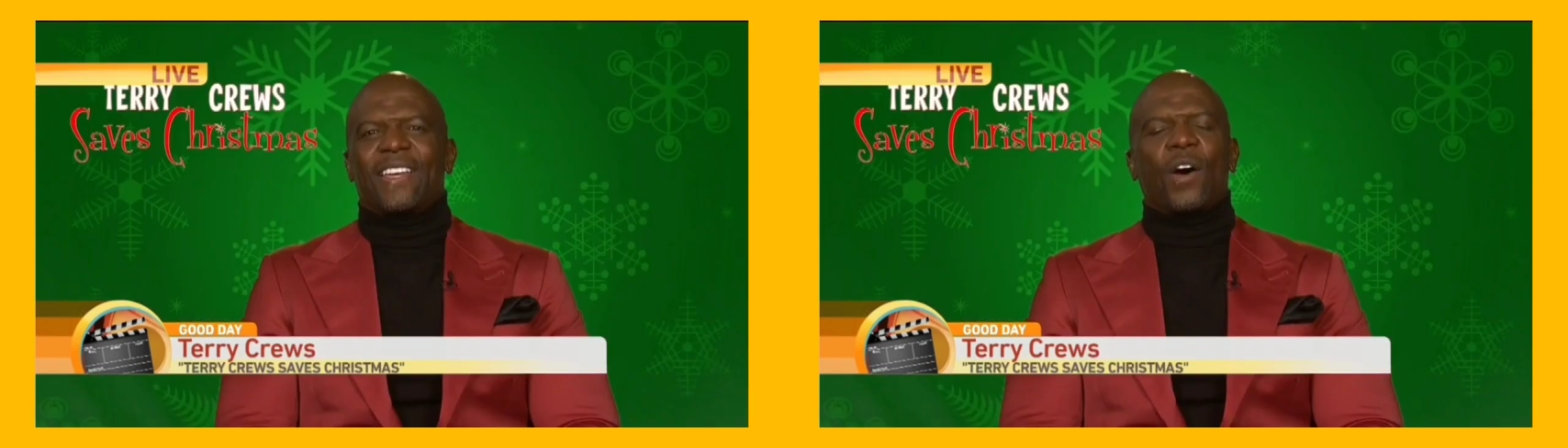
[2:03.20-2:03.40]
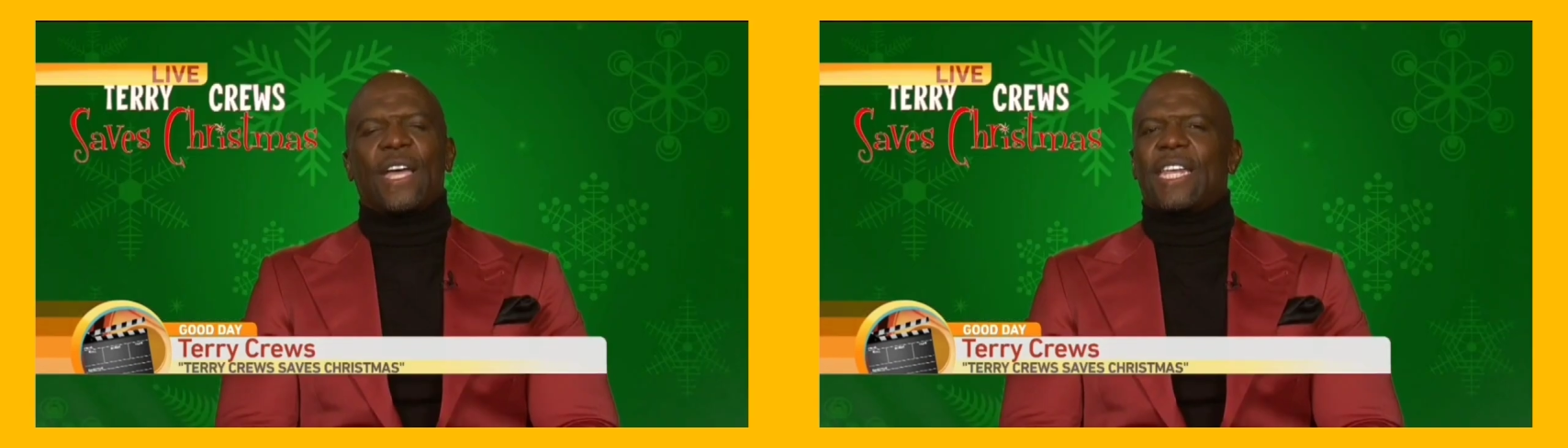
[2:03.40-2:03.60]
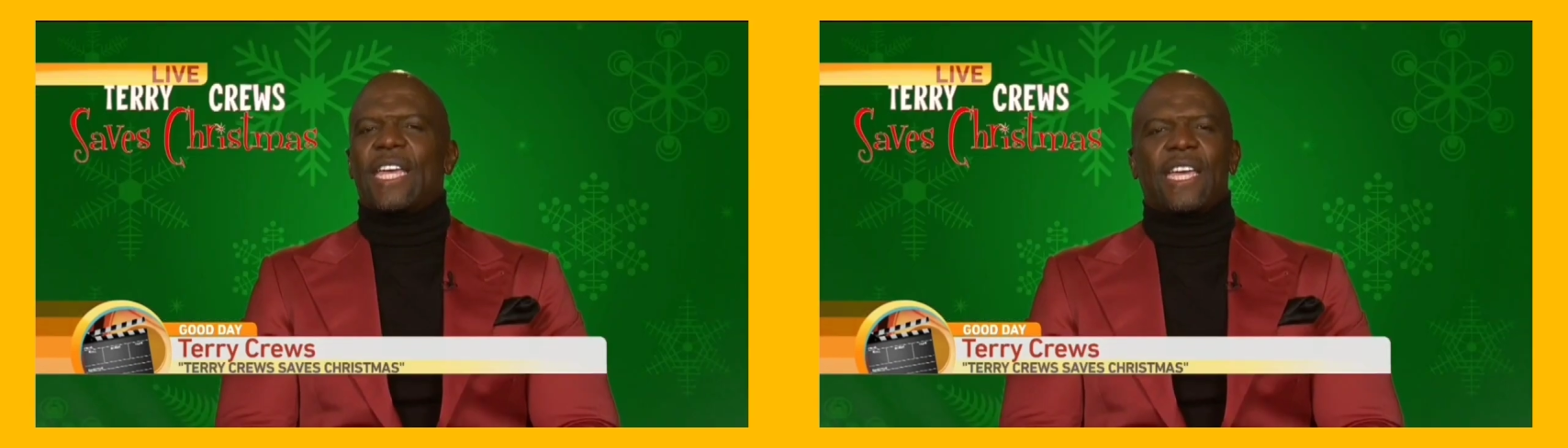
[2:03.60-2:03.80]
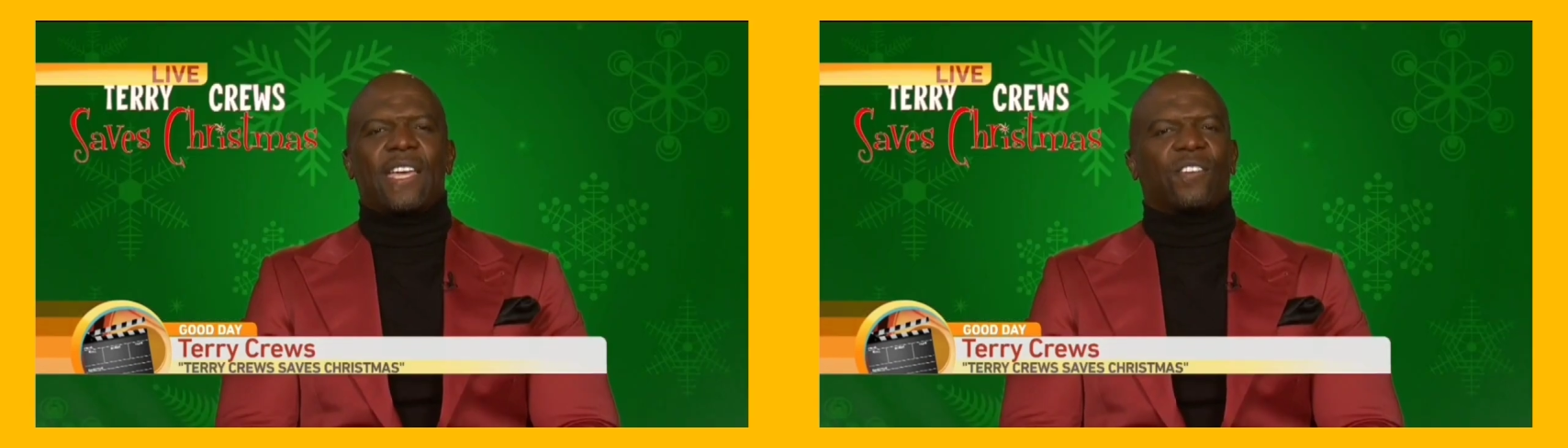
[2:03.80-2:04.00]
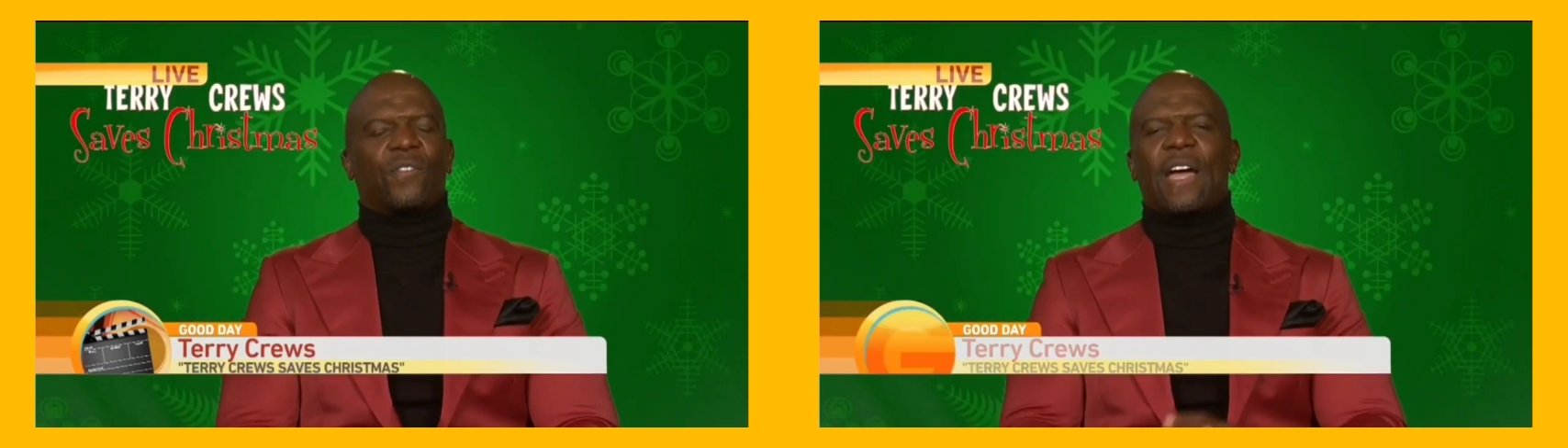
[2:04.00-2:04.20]
Oh, it
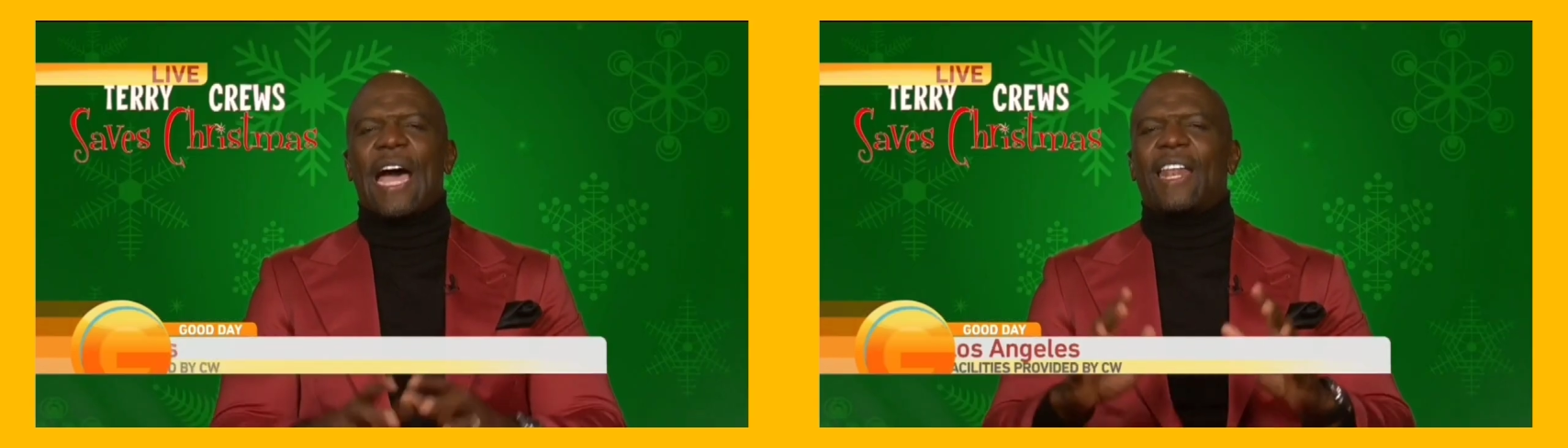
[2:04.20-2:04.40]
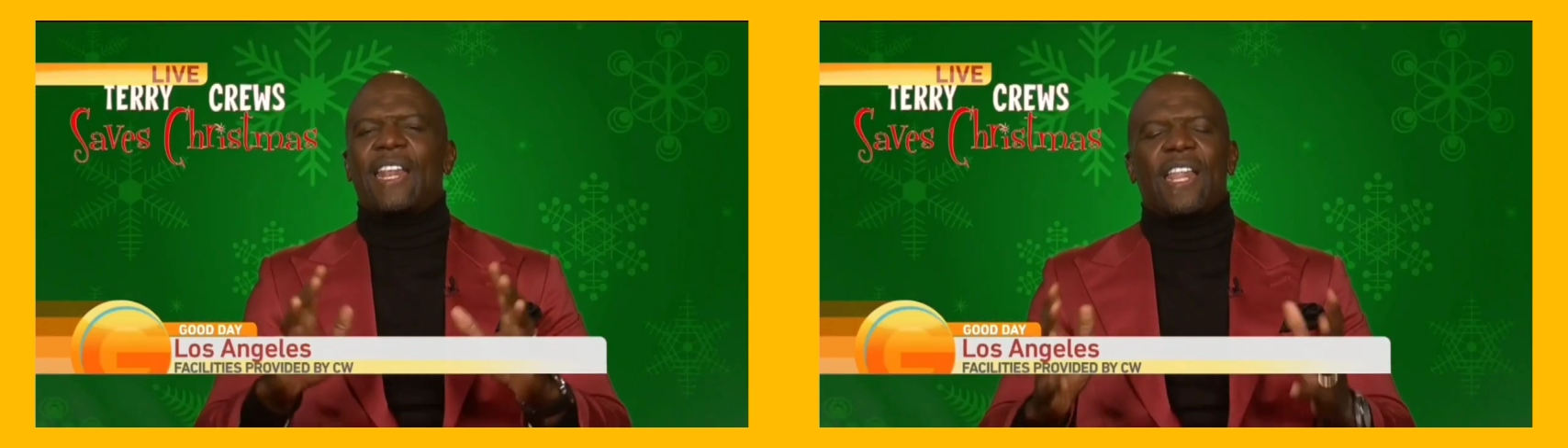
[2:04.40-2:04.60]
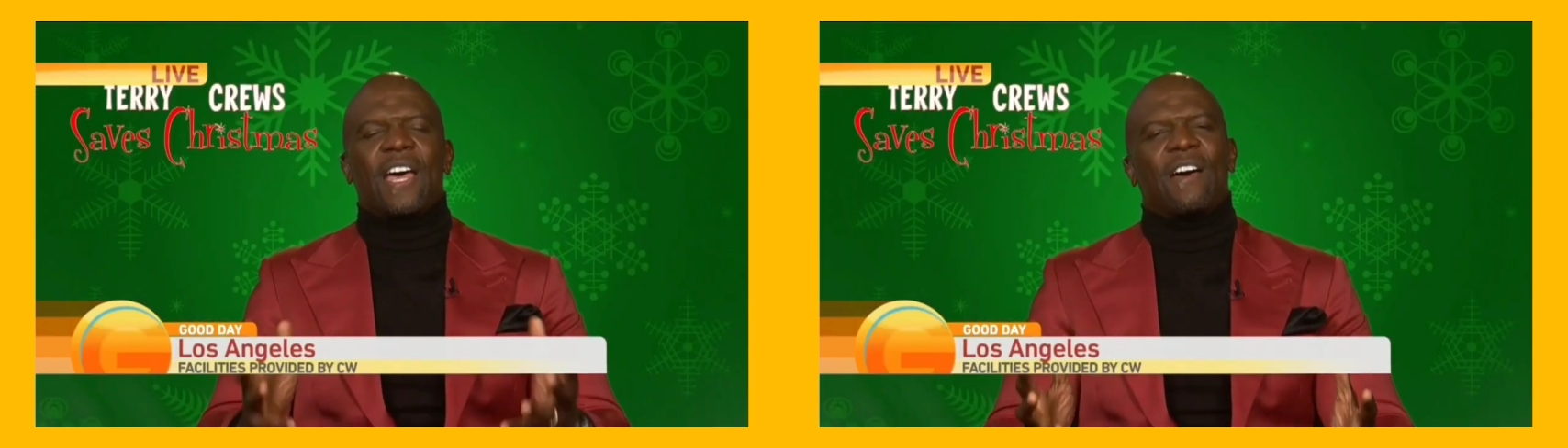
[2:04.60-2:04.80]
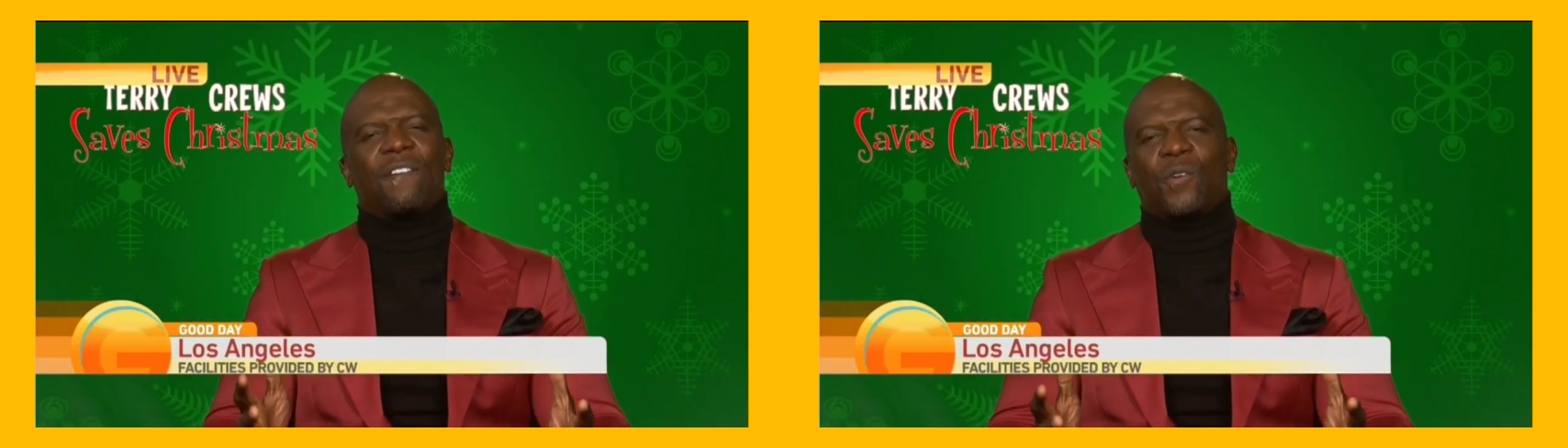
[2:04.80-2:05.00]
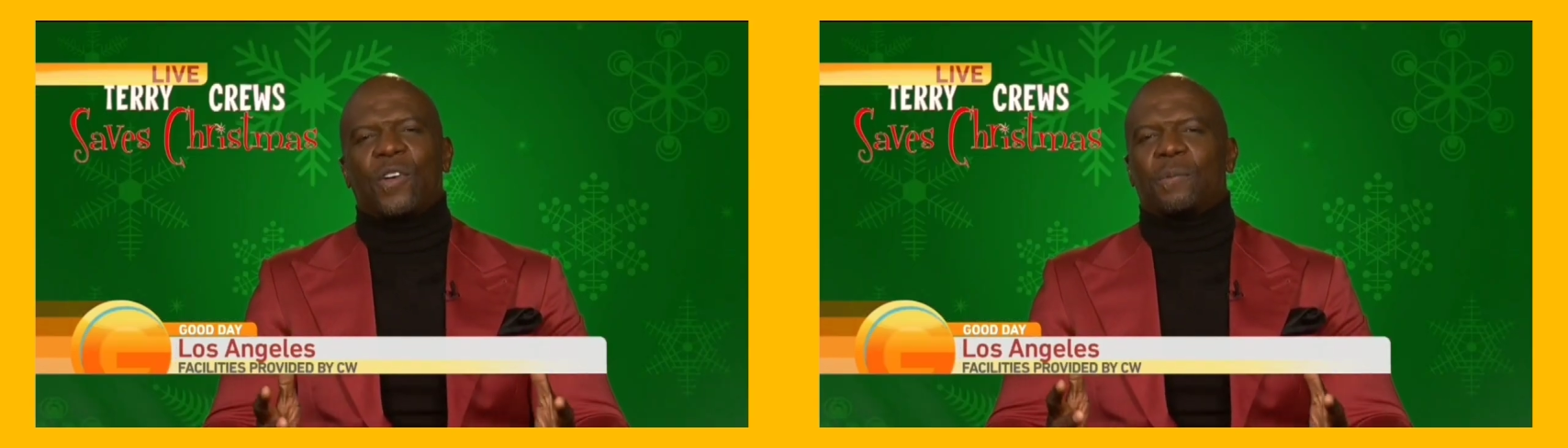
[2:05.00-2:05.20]
is. Bro, I
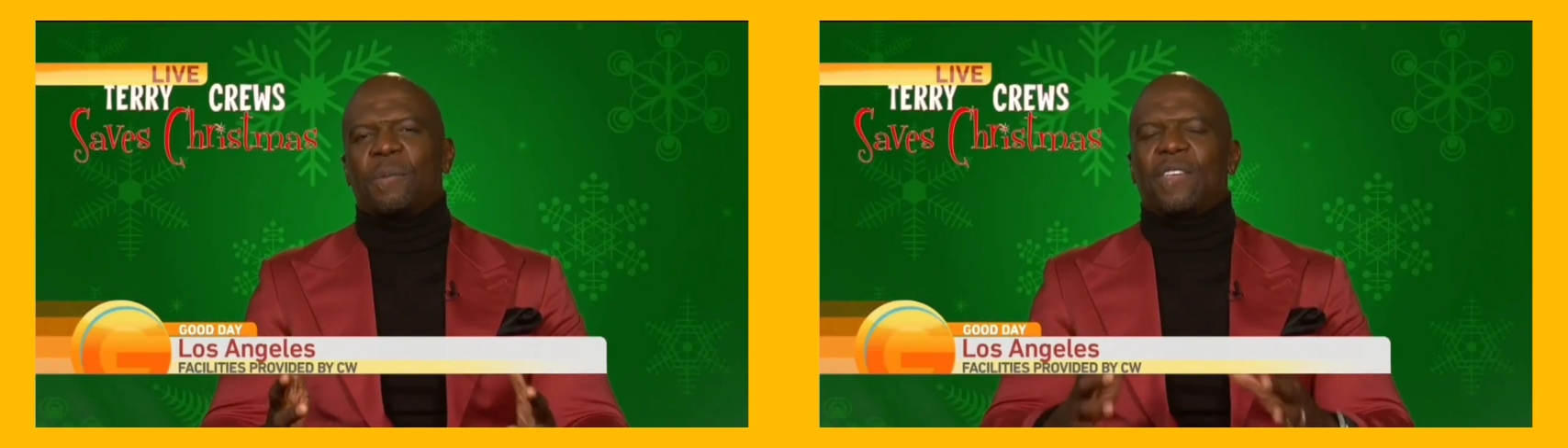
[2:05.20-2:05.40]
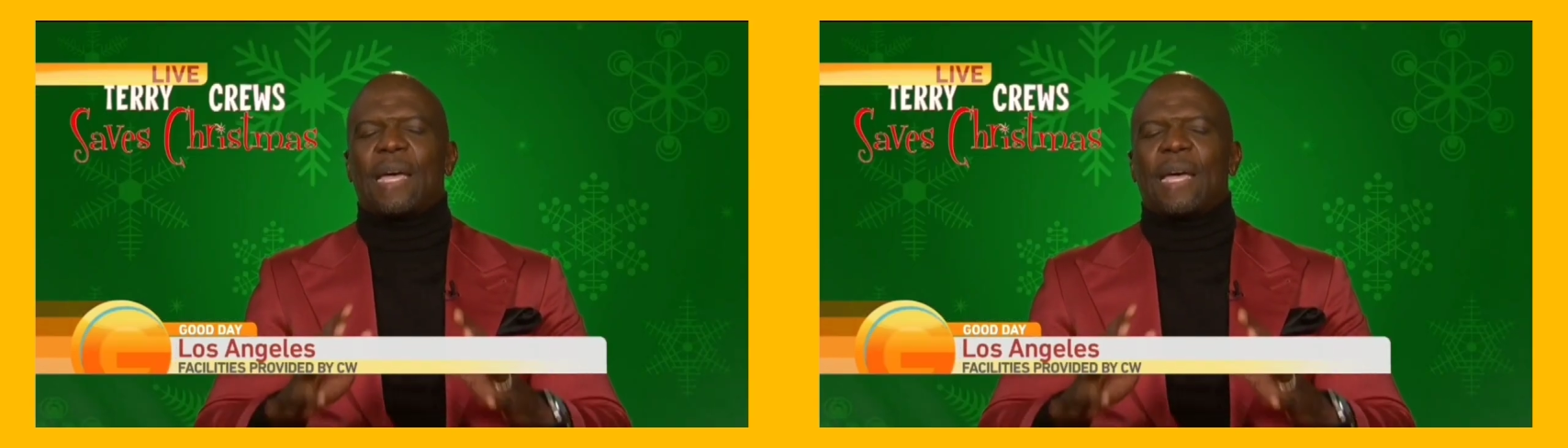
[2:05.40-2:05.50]
love Christmas.